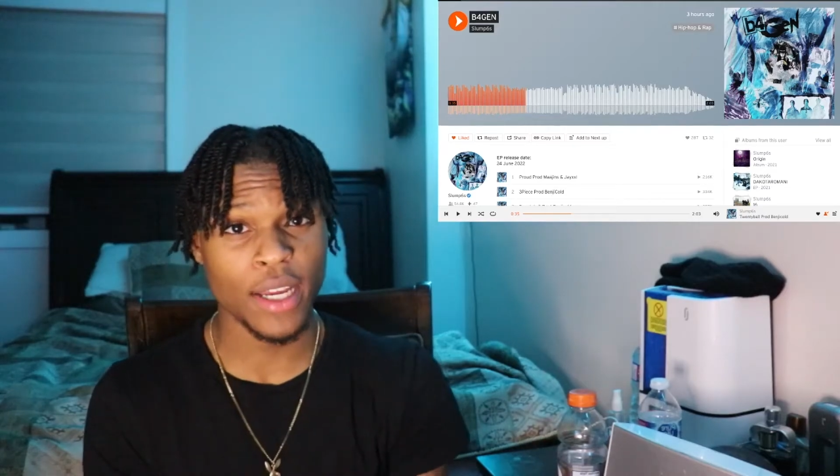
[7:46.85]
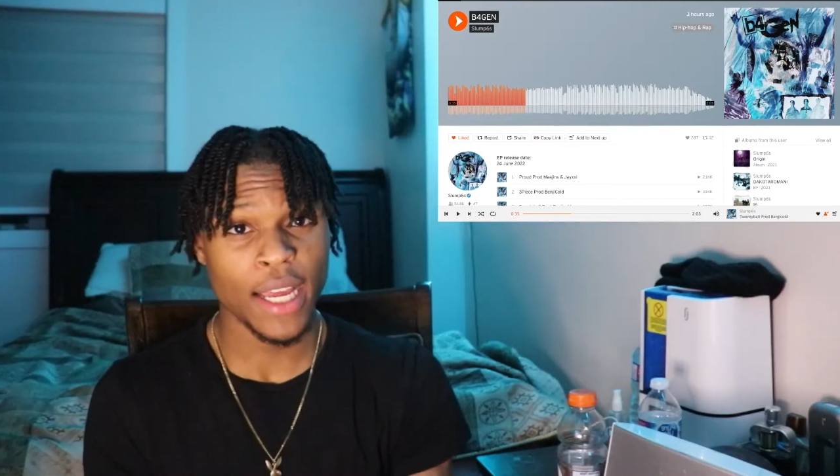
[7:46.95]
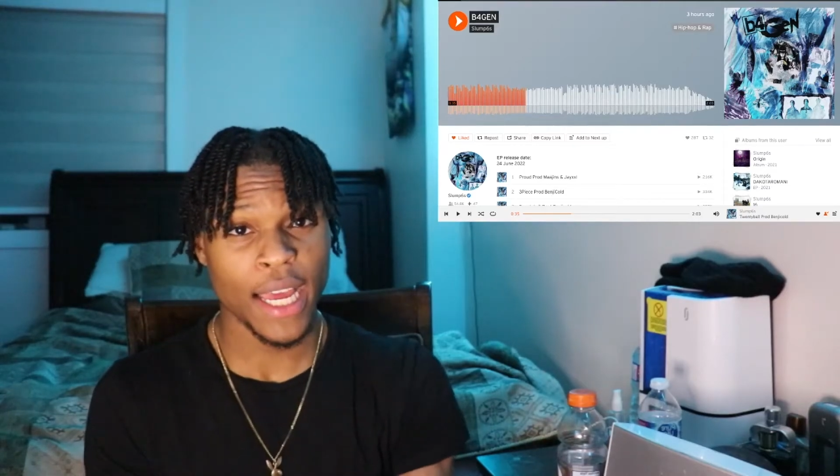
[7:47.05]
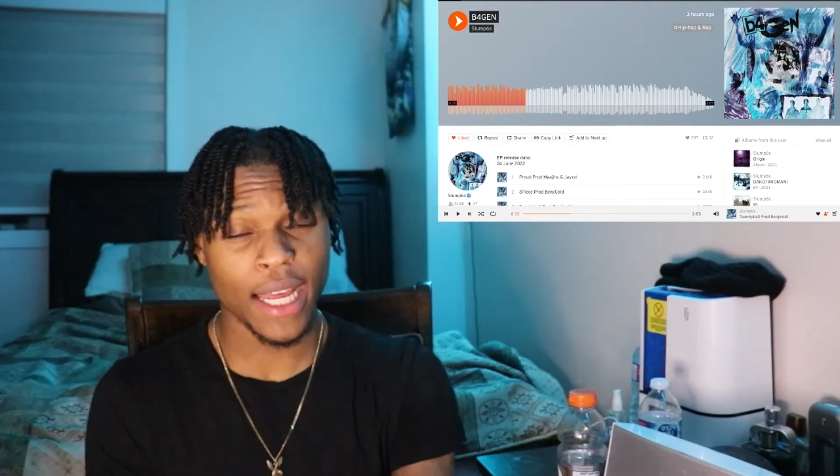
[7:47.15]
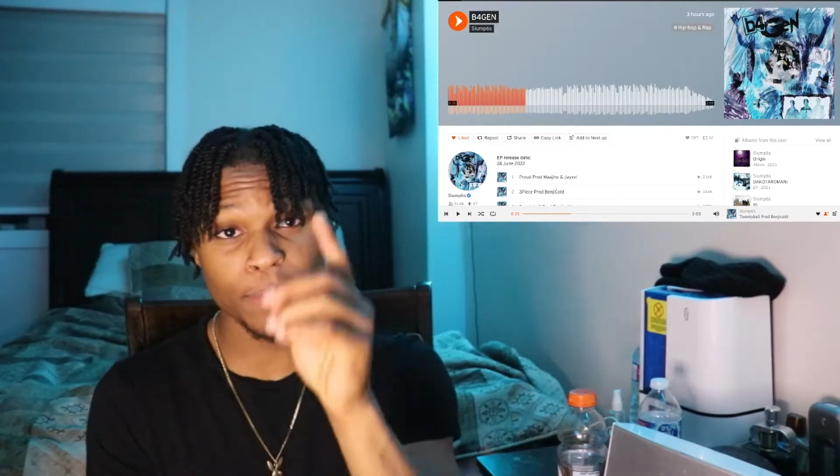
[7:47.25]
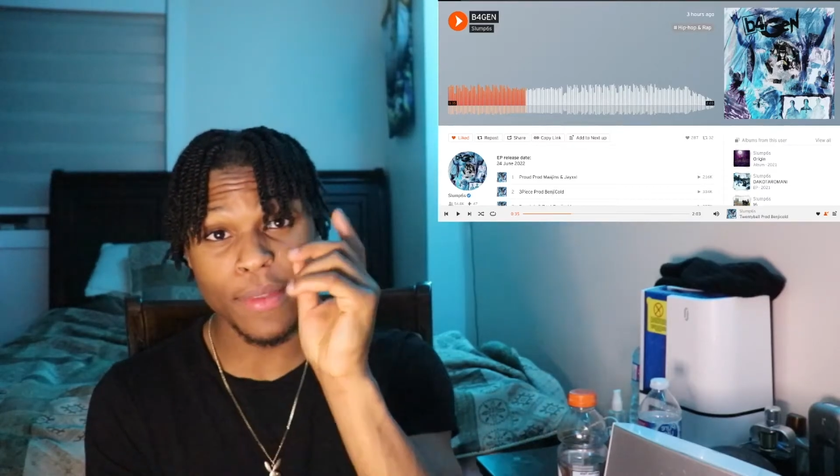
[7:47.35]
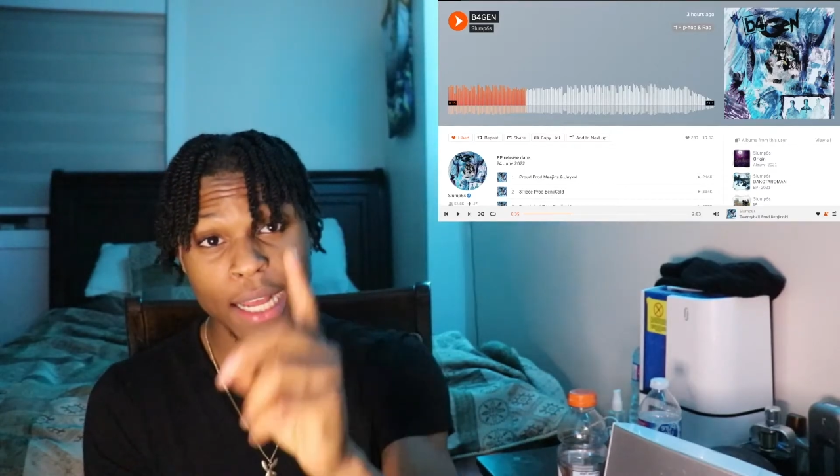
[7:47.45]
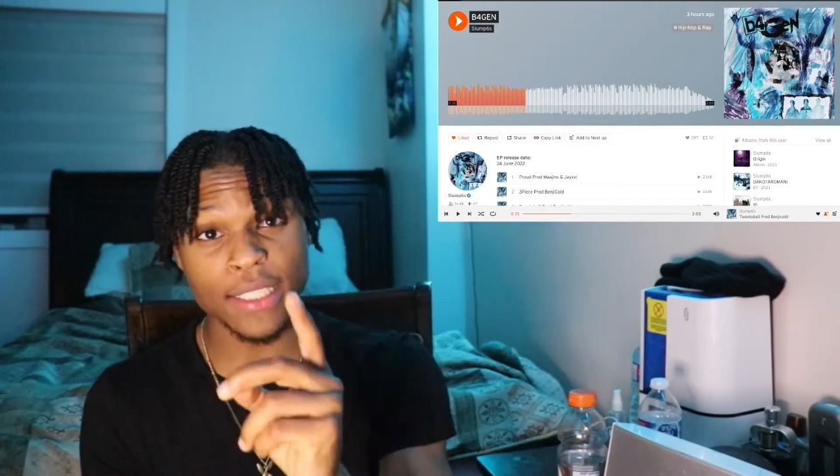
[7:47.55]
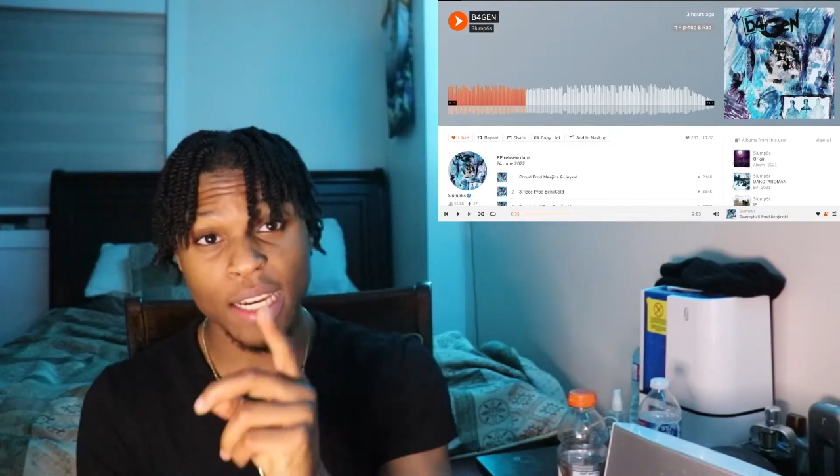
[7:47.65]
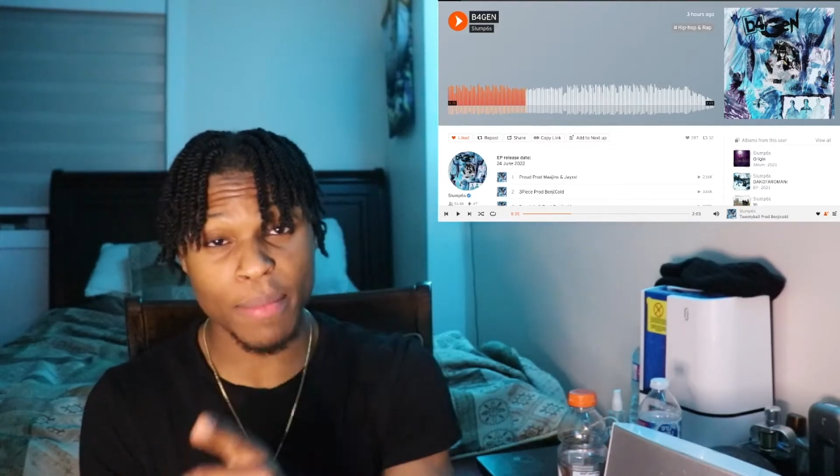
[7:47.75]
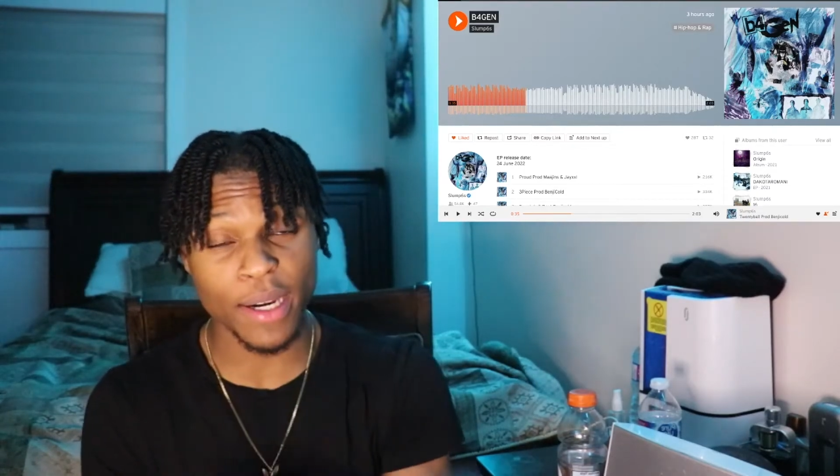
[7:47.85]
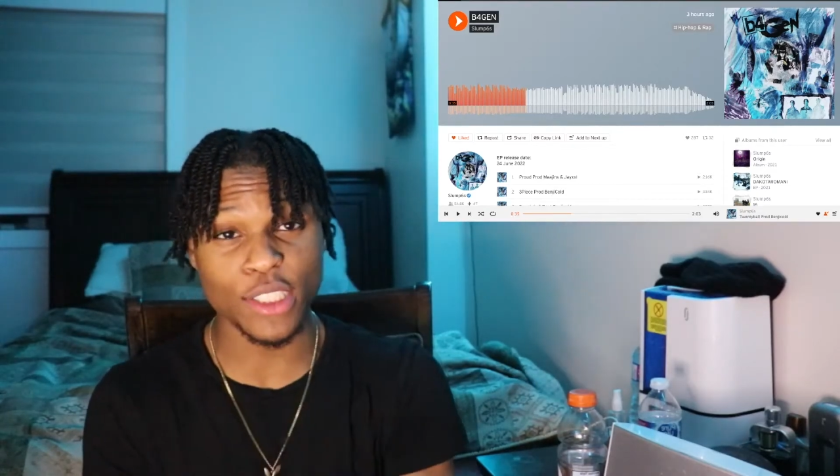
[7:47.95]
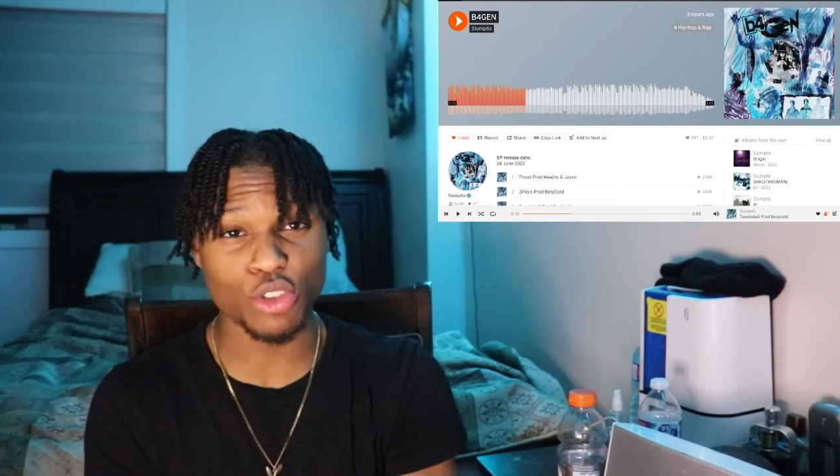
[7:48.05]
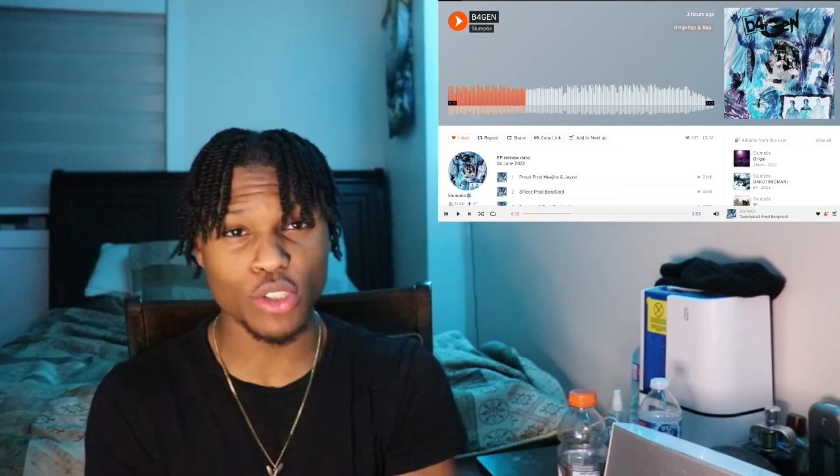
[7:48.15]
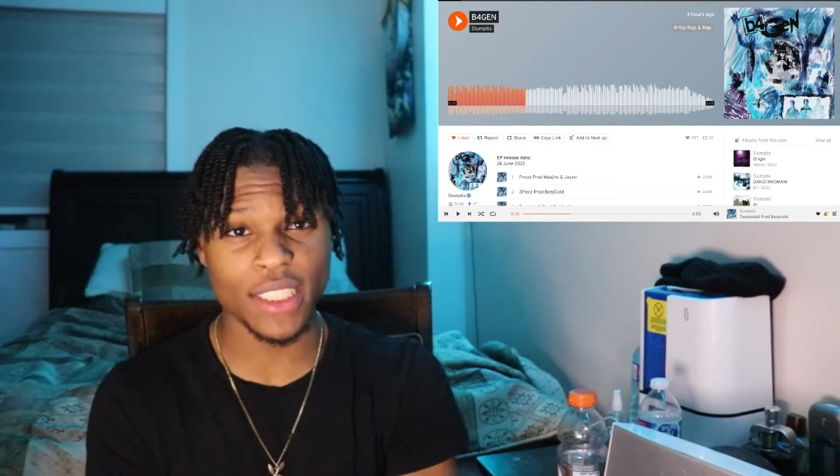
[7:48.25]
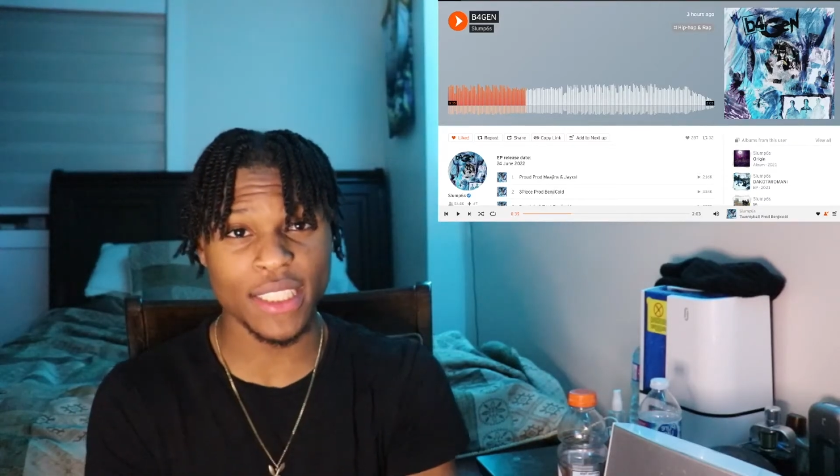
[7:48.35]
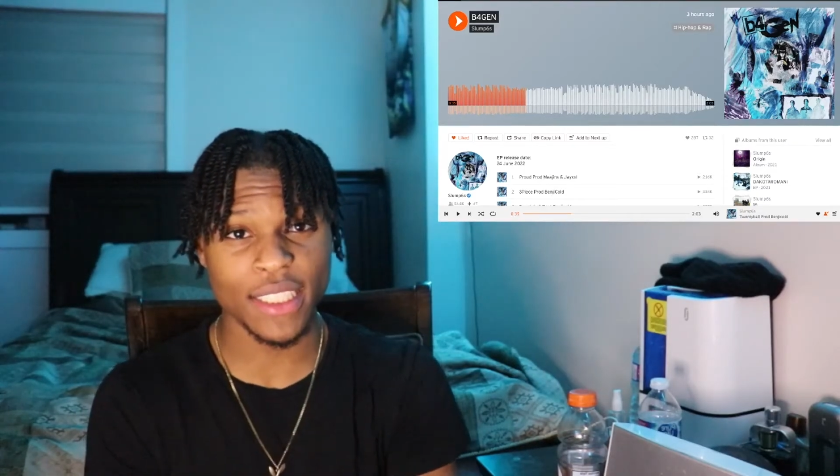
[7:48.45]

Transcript: And I'm not talking about the streets.